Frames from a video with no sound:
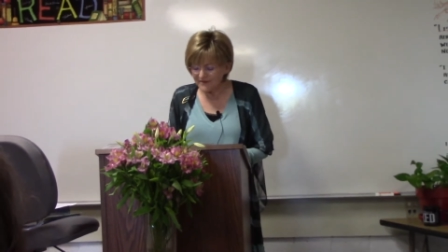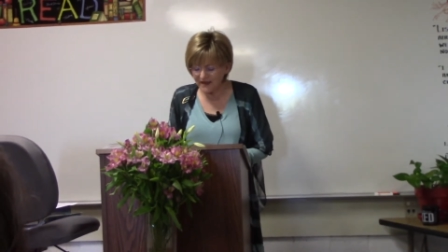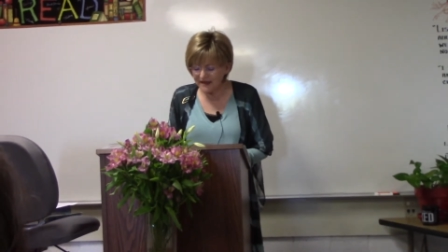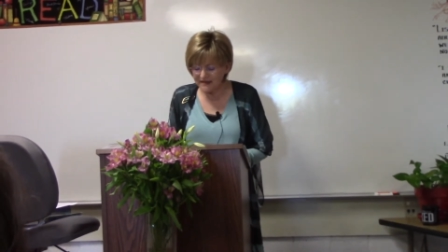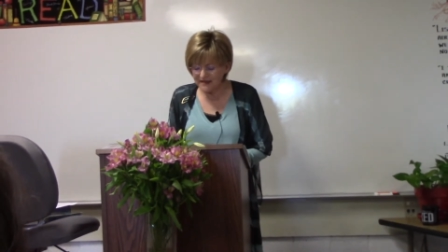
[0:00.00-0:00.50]

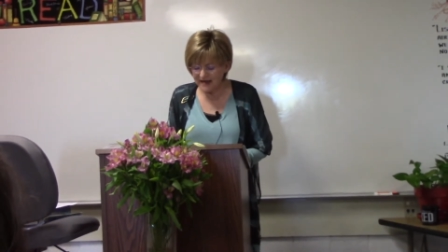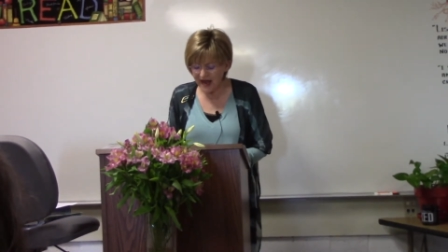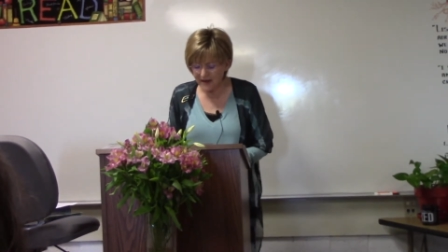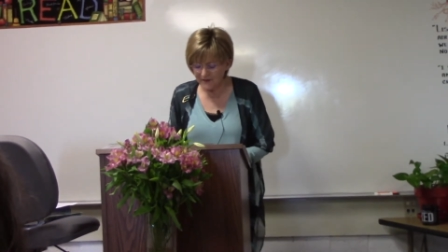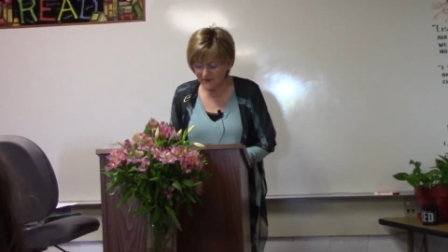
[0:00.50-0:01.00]
it didn't
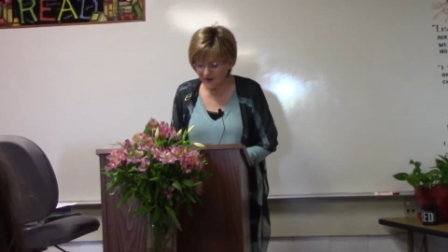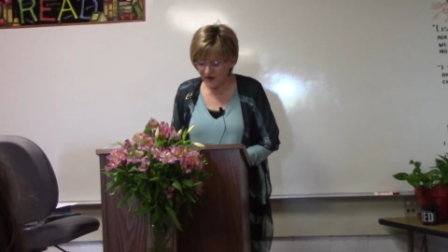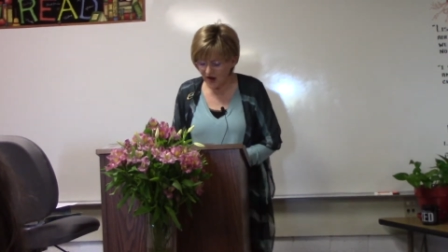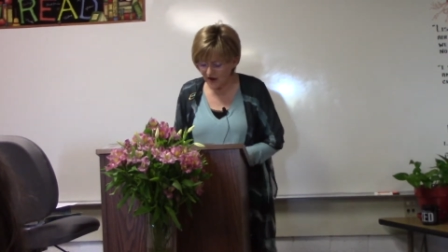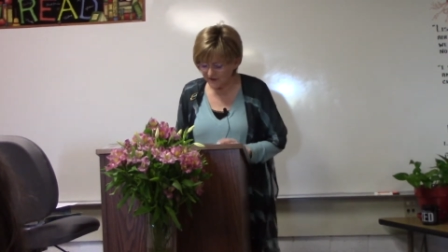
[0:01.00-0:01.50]
happen
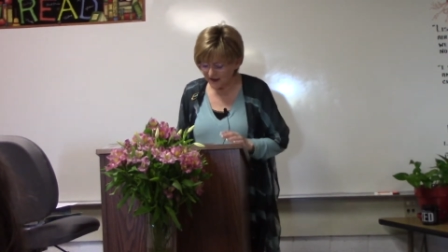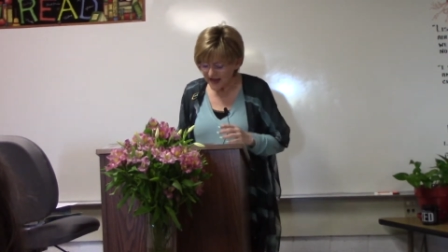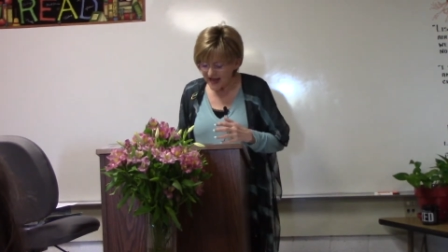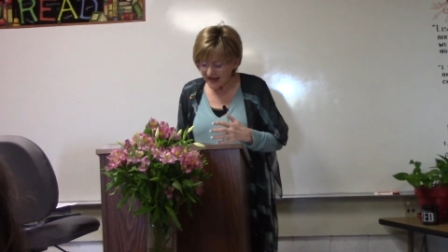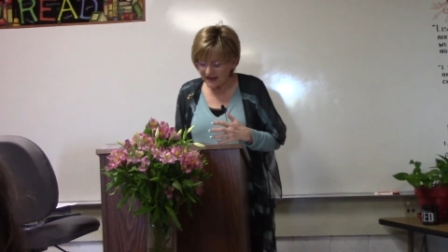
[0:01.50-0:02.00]
very often.
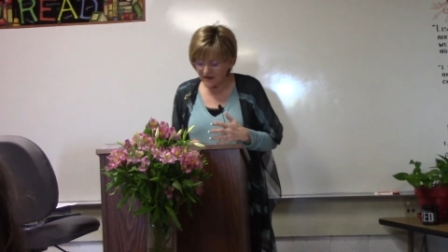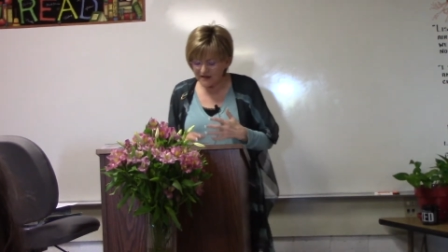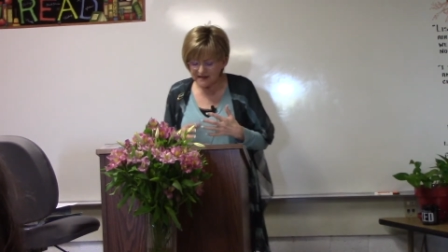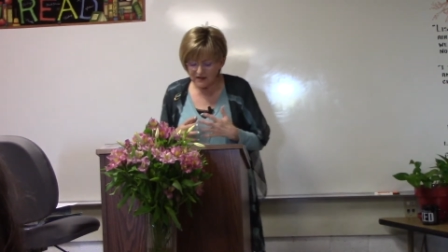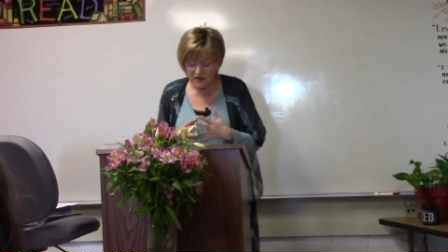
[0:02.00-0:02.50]
Now
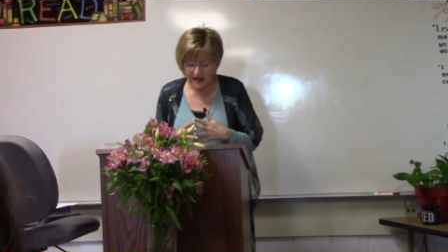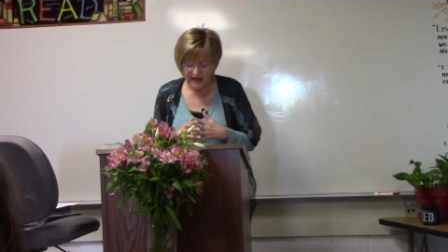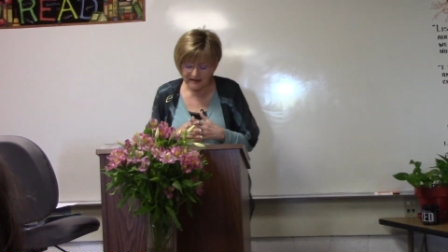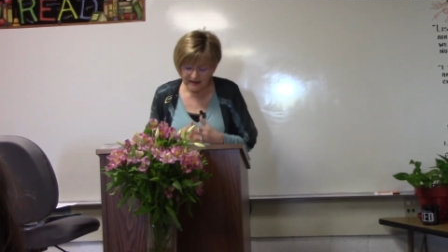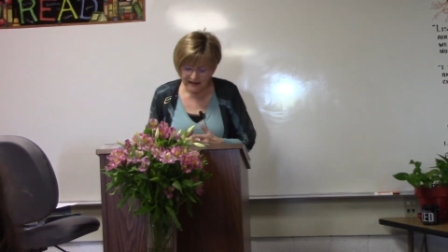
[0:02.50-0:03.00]
let's look
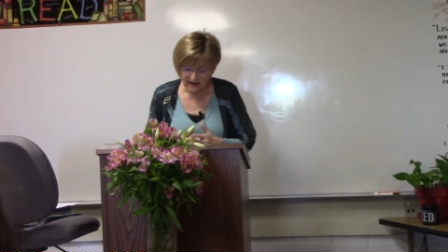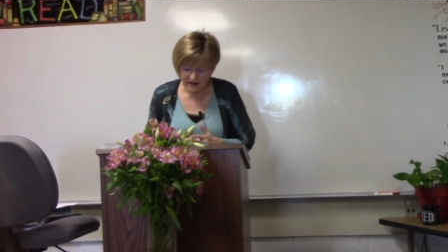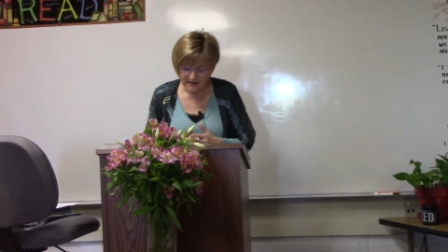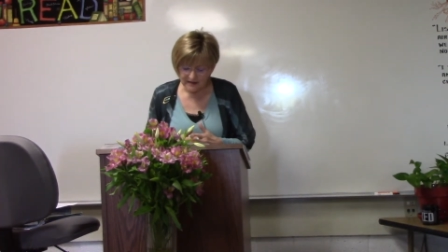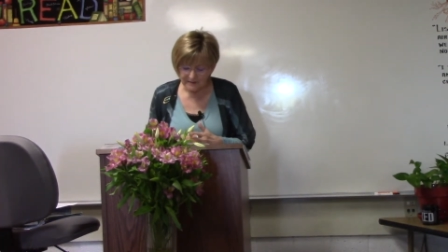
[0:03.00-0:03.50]
at
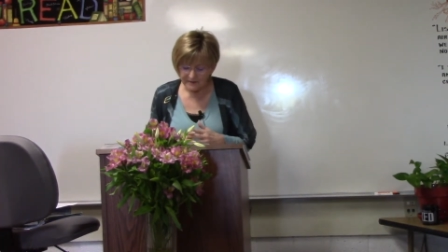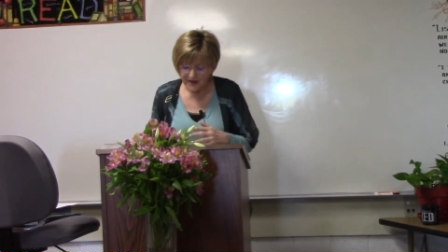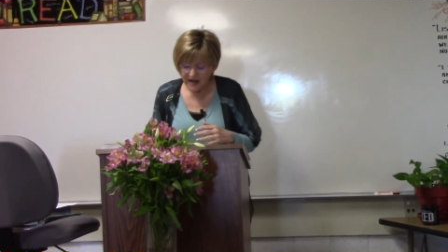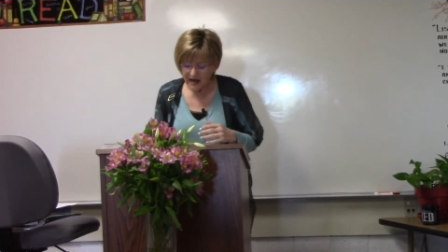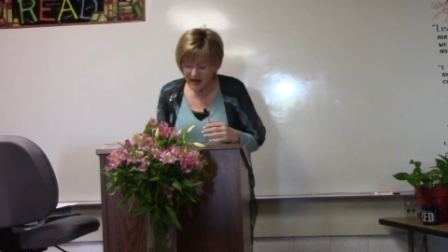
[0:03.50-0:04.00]
legalism.
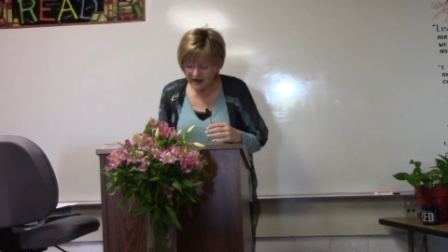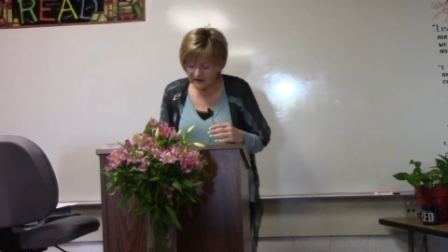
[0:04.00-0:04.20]
Uh,